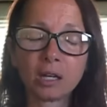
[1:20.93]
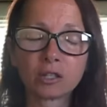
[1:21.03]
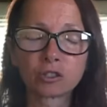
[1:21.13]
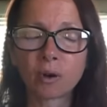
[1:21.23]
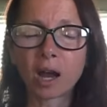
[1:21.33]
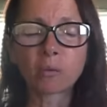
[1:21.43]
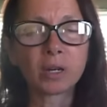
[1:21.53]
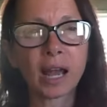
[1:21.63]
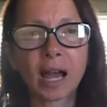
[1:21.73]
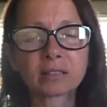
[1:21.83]
So I
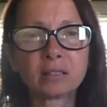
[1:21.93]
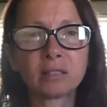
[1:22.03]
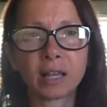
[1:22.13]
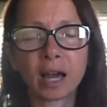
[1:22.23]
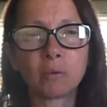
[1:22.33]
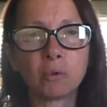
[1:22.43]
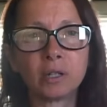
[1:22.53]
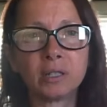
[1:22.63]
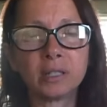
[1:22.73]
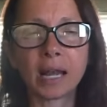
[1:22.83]
reacted to that
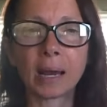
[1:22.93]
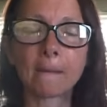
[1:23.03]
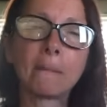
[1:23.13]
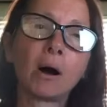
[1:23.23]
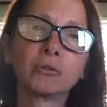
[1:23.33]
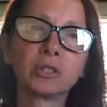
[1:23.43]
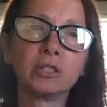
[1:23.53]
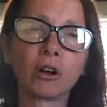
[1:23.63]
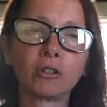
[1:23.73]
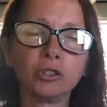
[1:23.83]
one and posted
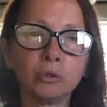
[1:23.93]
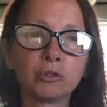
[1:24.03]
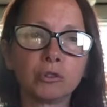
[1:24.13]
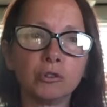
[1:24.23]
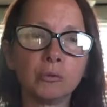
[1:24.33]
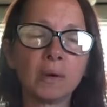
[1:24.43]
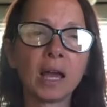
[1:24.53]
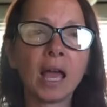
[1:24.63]
it on YouTube.